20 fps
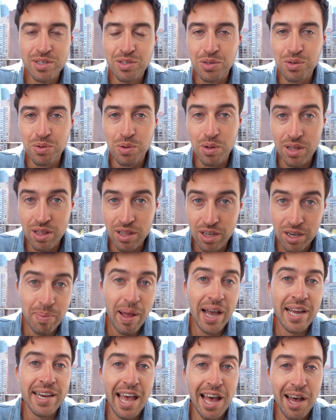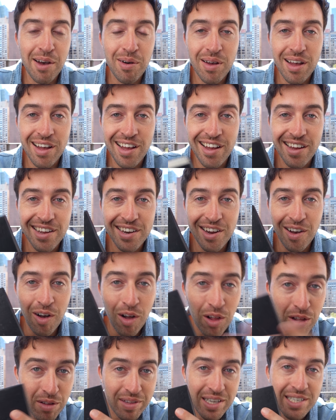to look back now on
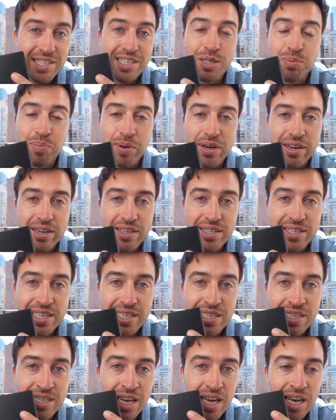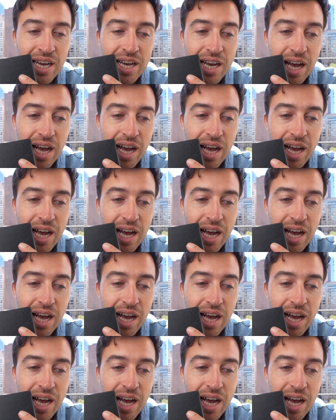all of these experiences,